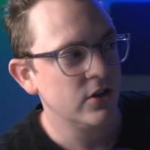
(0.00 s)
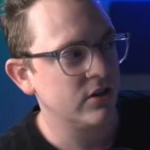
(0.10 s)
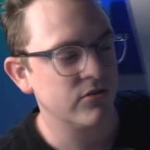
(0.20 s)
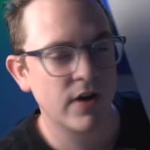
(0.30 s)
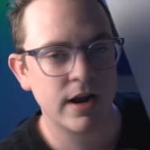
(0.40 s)
You
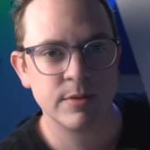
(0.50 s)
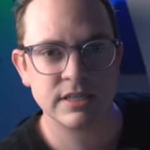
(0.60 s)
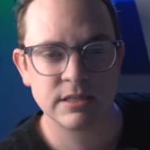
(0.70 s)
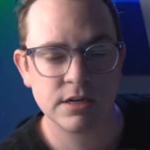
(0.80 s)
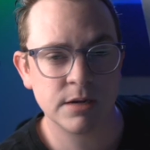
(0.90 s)
can find them
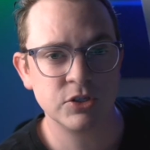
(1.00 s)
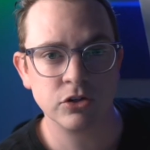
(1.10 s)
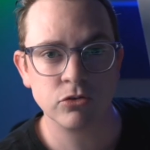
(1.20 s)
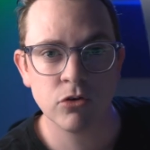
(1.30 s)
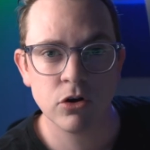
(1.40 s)
at sometimes
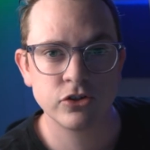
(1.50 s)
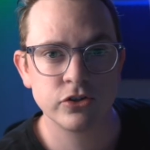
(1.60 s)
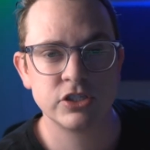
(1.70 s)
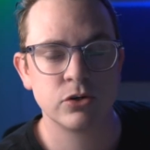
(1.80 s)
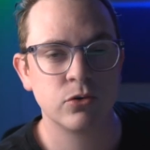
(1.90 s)
your
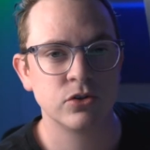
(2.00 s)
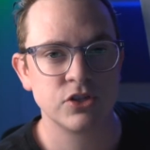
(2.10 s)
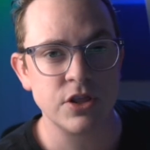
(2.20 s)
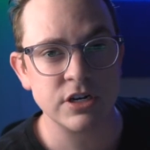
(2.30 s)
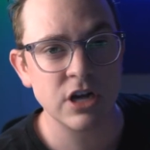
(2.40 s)
grocery
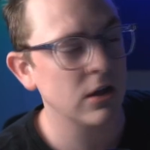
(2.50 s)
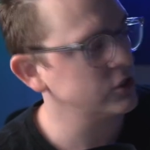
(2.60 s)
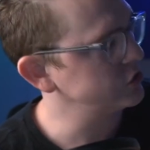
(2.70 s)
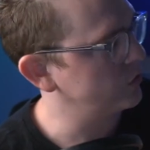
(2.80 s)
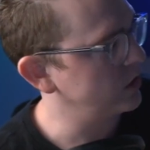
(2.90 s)
stores or the dollar
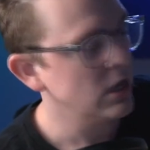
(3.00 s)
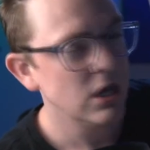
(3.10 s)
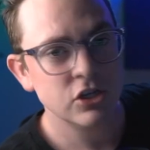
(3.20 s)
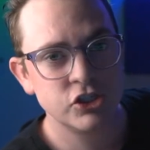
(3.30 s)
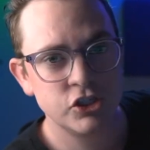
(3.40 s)
store.
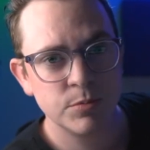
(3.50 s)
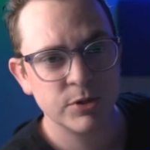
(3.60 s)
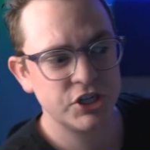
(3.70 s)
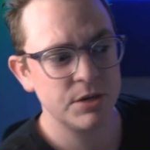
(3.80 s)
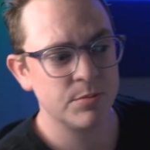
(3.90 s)

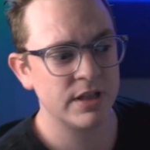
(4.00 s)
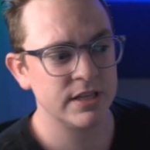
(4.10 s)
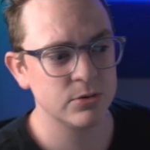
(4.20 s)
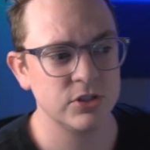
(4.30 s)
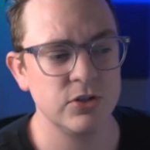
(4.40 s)
Super cheap. And
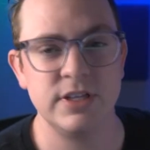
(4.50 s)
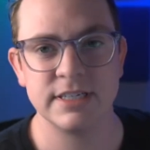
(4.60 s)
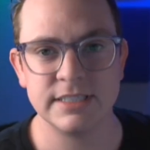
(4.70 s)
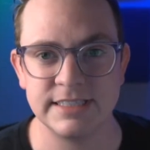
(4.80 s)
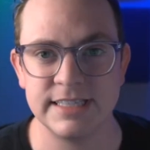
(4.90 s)
this will do the
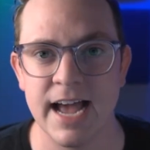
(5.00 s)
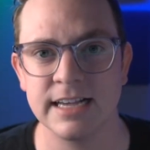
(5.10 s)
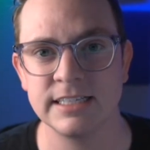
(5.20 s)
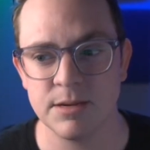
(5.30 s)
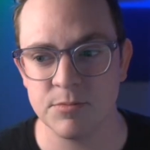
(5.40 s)

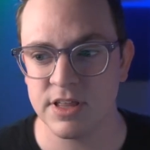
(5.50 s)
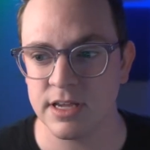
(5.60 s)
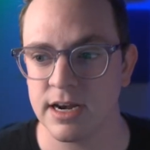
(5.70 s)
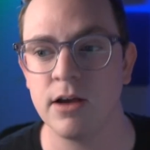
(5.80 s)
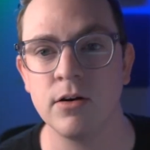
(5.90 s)
exact same
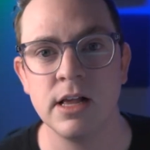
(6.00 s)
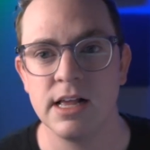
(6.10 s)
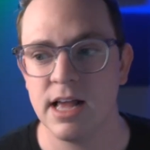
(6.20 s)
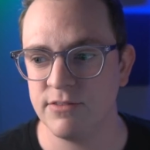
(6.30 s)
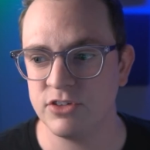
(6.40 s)
thing. Now,
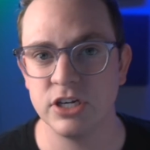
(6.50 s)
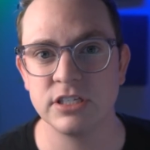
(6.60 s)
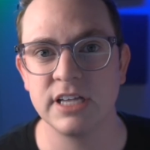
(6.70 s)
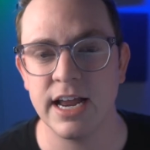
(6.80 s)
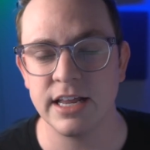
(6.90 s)
I've
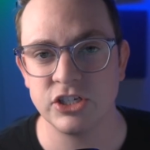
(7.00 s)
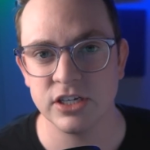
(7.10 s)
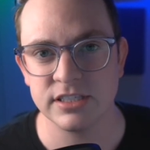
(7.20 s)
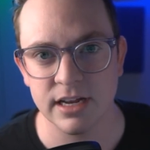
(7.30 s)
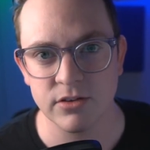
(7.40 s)
just got it
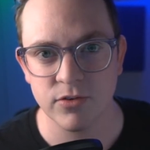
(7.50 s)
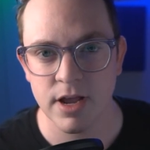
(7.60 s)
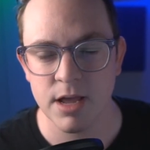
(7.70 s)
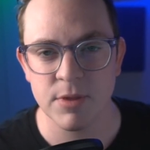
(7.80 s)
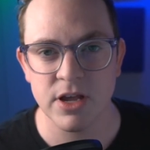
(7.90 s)
just out of
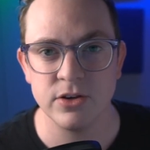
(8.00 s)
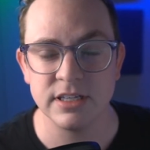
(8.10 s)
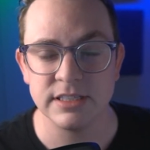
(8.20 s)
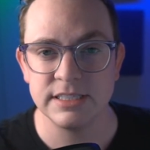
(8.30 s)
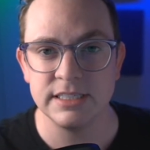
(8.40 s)
frame, and you
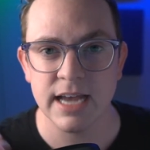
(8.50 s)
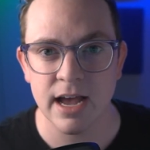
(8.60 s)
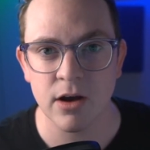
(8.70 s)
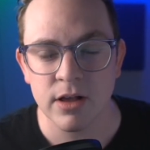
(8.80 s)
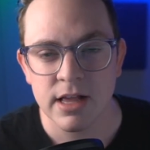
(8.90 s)
can see
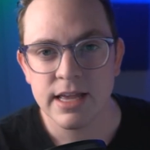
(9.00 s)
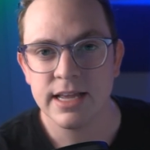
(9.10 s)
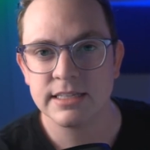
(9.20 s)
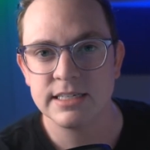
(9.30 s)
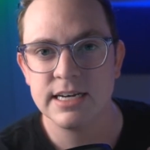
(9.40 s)
how
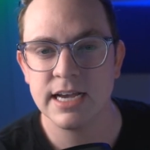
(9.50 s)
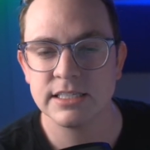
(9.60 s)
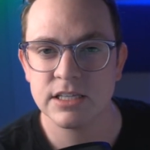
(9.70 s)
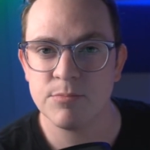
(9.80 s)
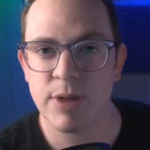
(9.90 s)
it's
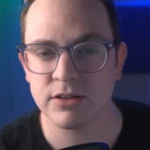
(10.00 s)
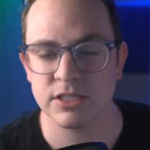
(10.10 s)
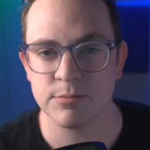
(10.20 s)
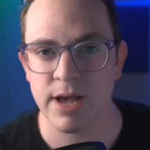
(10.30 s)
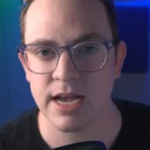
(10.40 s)
nicely
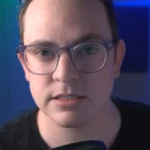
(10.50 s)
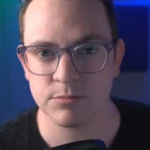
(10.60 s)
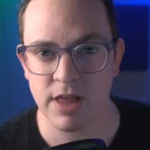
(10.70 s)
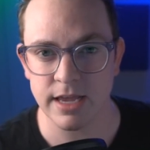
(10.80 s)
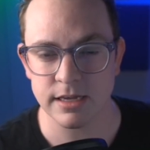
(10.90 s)
bouncing back
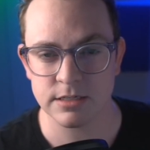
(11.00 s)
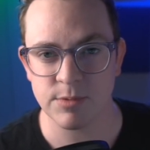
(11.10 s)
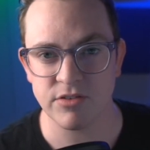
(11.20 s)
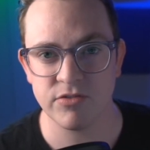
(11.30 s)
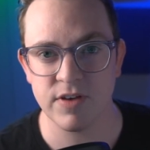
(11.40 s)
some light into
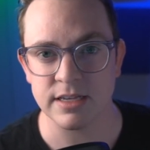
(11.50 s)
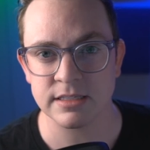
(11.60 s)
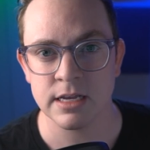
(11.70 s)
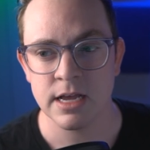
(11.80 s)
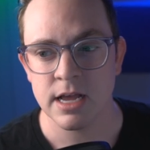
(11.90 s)
my face.